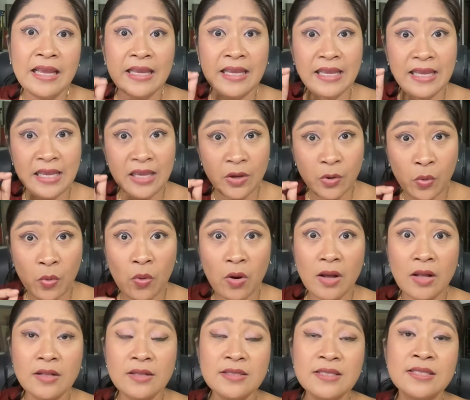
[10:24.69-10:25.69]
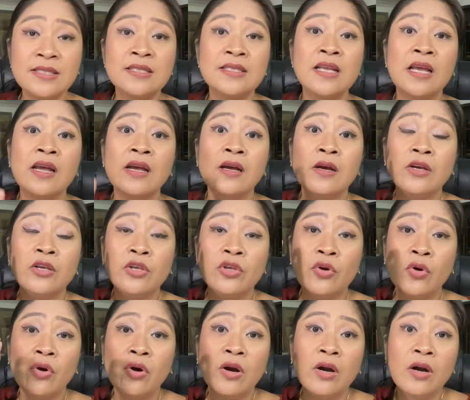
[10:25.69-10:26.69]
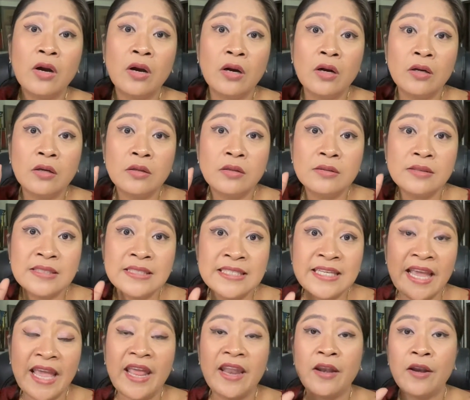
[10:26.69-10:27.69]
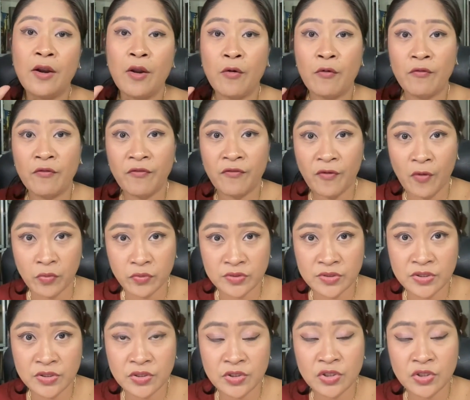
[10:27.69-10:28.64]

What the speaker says: equals your 10 votes.